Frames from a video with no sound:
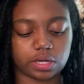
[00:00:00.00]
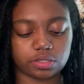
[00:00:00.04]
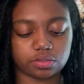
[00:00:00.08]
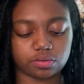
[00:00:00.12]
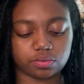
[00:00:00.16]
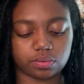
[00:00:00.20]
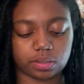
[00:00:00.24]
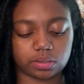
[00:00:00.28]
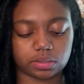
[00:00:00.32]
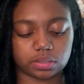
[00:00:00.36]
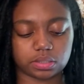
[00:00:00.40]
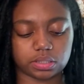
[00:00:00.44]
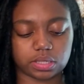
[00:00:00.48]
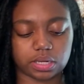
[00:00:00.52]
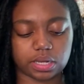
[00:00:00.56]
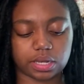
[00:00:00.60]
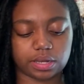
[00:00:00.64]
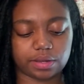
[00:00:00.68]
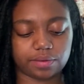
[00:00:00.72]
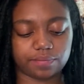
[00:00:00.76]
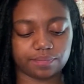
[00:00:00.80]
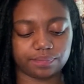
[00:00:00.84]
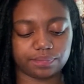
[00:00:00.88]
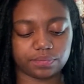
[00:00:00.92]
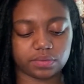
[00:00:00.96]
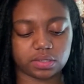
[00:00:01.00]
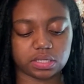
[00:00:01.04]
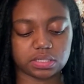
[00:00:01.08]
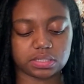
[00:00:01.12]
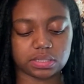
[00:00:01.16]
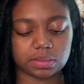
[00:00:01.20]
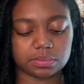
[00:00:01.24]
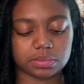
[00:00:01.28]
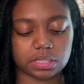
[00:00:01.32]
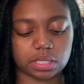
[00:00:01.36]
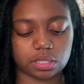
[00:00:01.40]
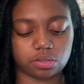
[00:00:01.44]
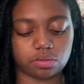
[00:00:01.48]
throughout the day. Because
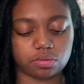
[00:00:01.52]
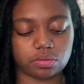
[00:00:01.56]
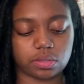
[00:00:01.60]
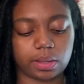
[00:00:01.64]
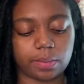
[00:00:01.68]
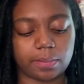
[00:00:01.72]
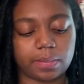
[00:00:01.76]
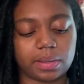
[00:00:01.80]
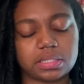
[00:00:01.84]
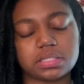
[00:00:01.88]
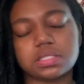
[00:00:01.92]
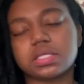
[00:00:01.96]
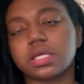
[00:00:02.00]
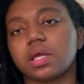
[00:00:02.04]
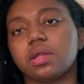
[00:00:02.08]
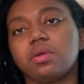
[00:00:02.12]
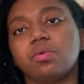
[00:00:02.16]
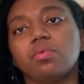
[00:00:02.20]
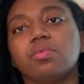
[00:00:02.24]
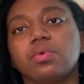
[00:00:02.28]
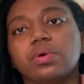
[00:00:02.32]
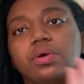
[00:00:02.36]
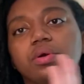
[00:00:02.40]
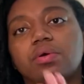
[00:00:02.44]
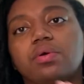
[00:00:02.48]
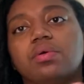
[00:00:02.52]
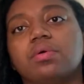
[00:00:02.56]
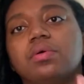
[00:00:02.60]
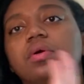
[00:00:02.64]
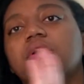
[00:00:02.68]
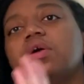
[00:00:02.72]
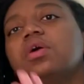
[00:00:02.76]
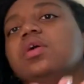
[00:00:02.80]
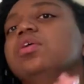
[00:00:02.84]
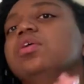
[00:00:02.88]
I'm telling you, like my skin will